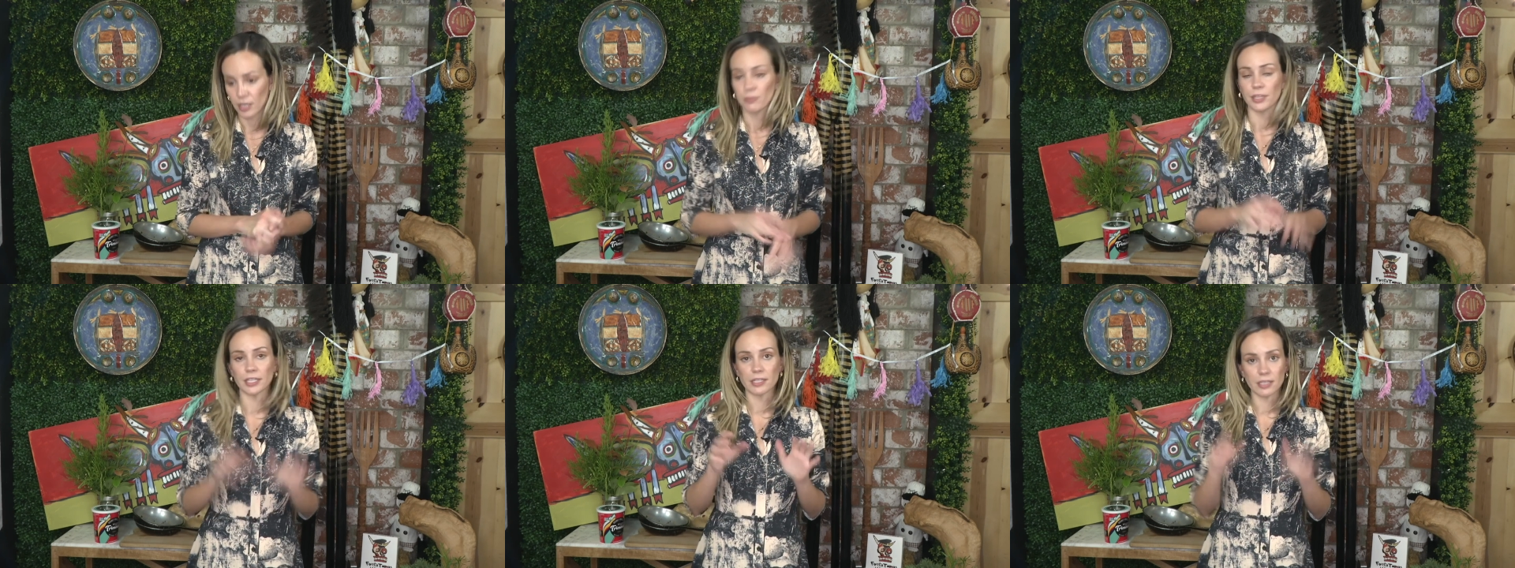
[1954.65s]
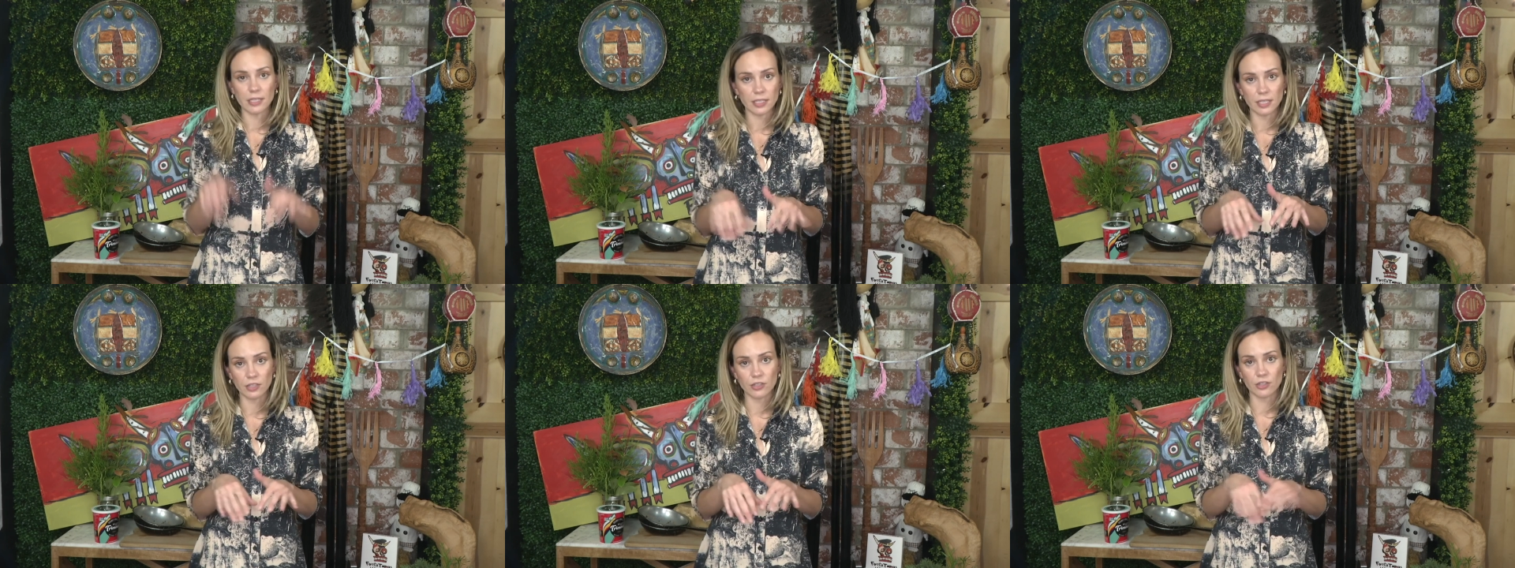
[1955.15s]
because this
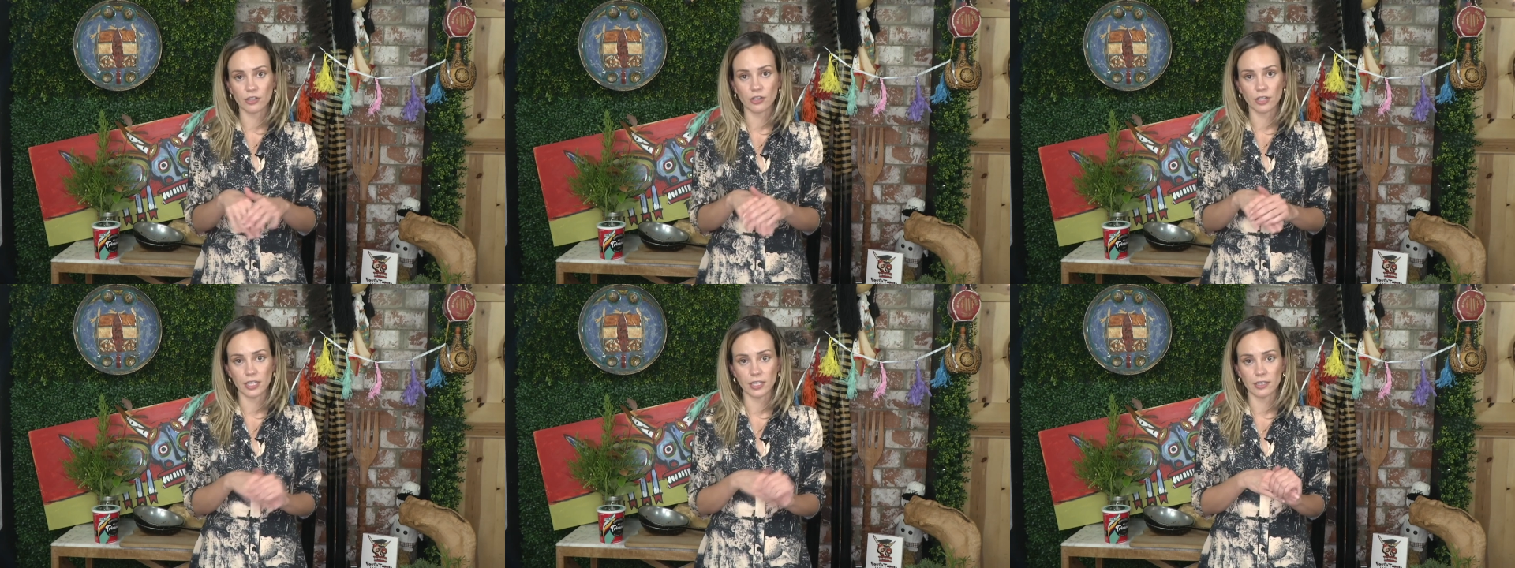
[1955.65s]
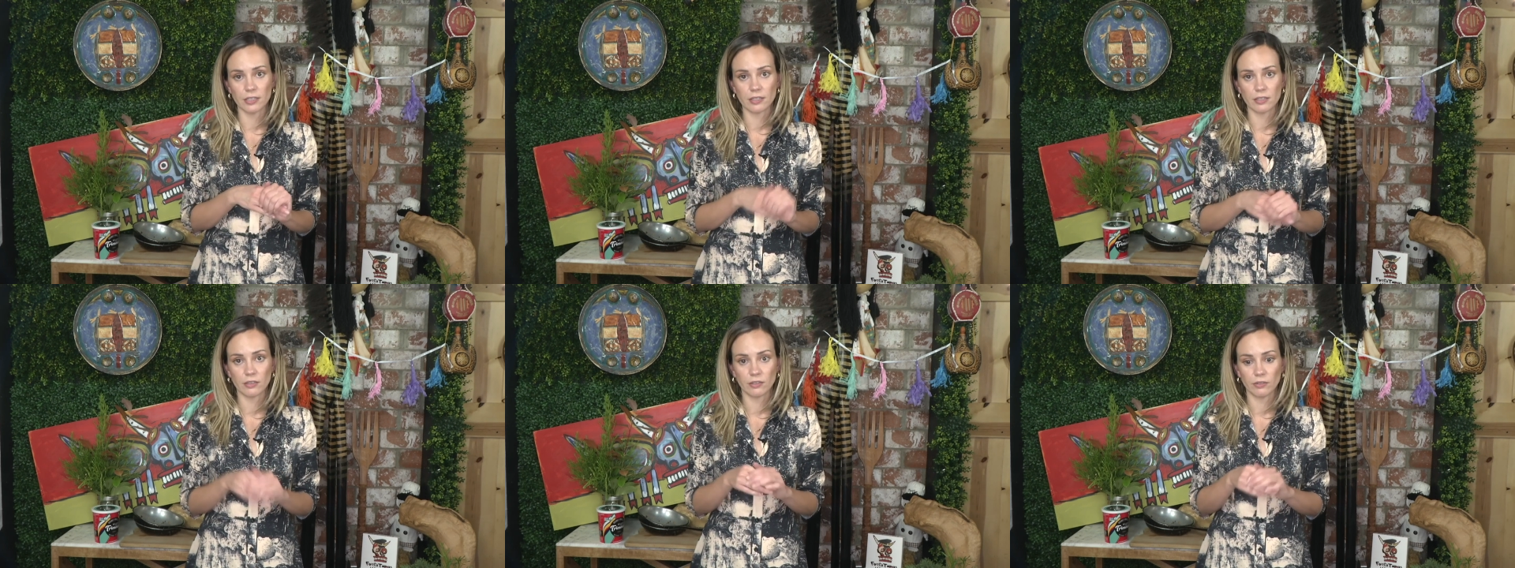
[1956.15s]
Easter
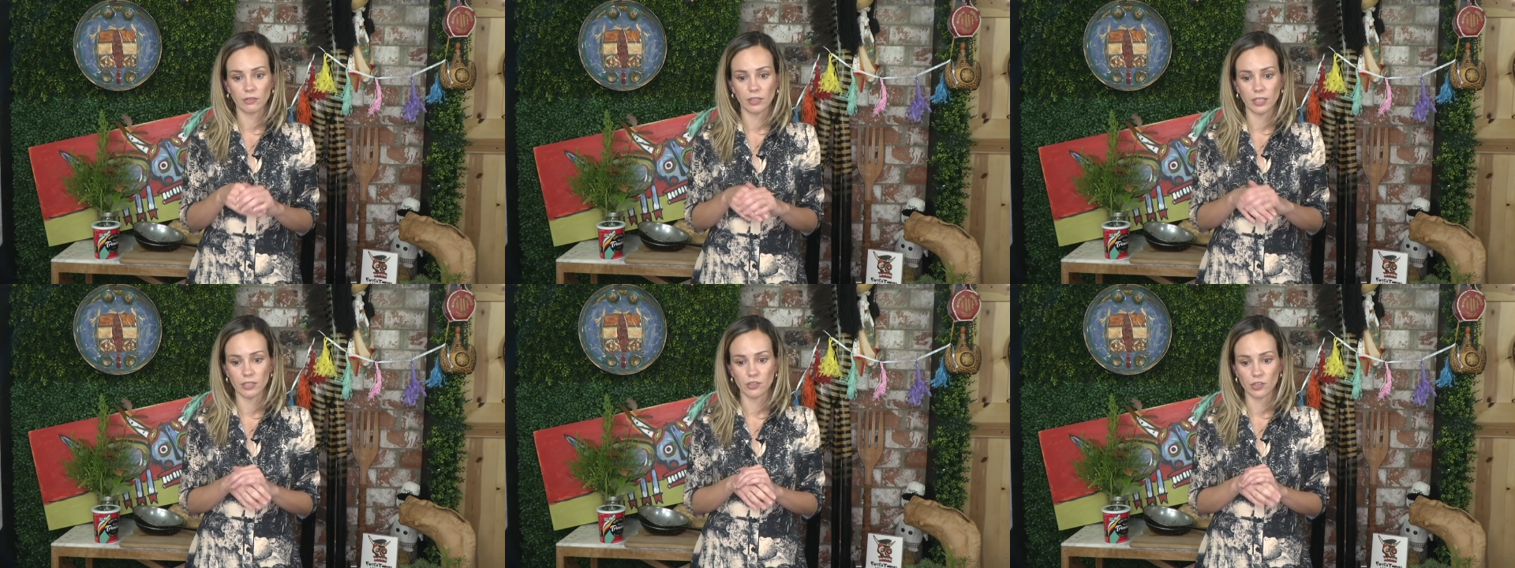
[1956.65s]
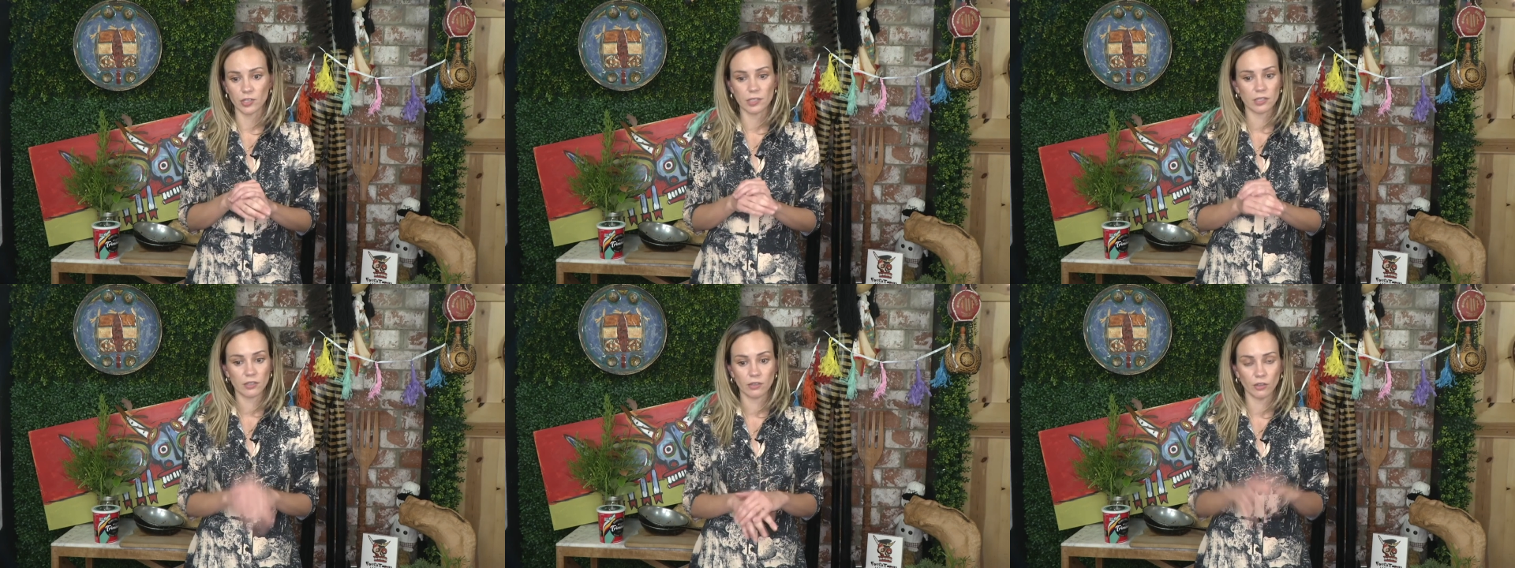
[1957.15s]
is
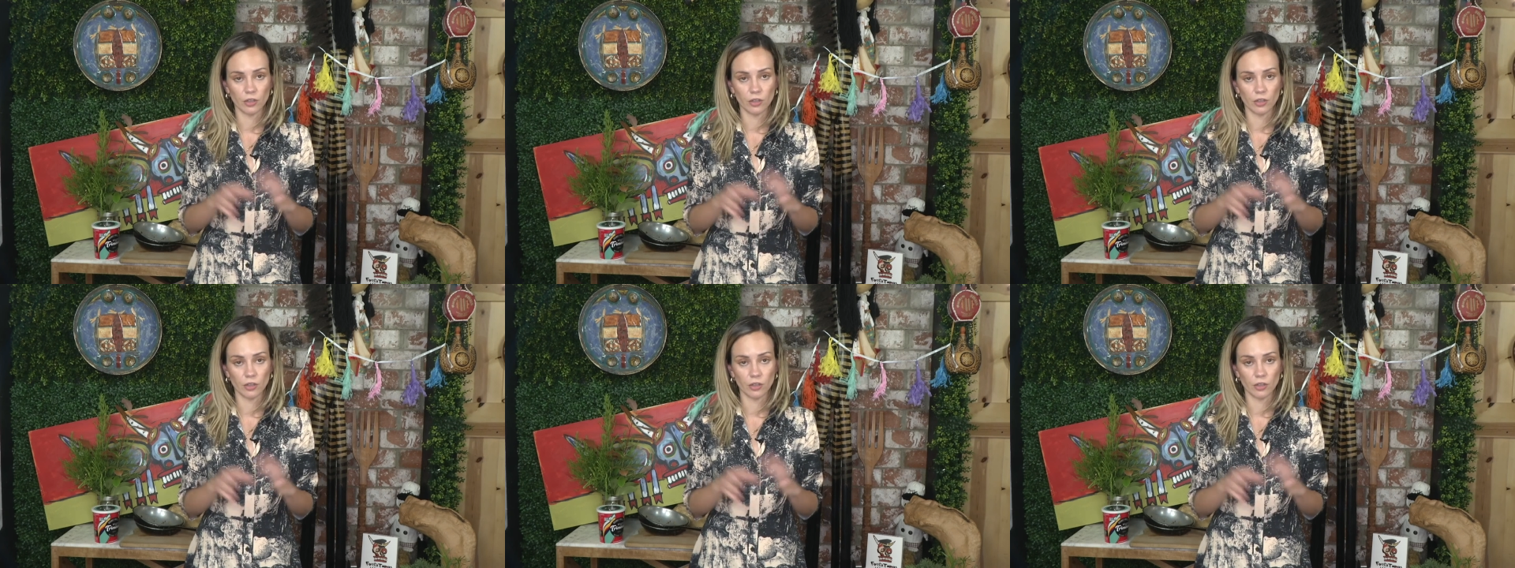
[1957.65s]
just,